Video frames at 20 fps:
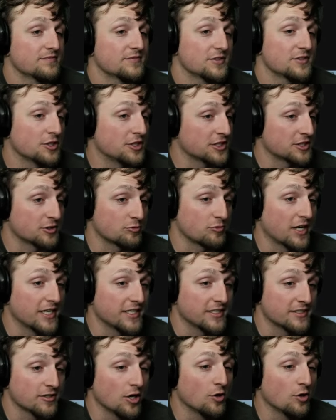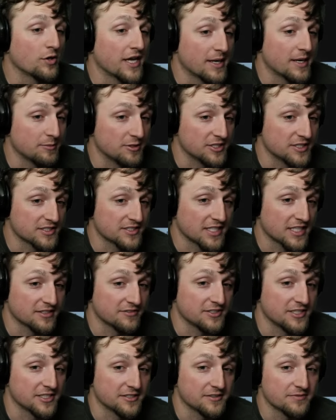You can just write OCaml inside of
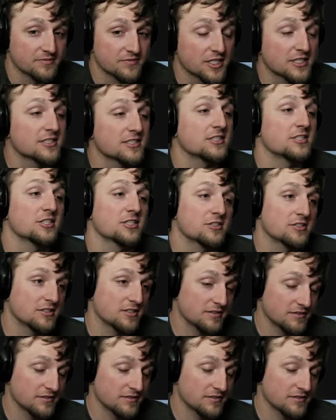here, because it's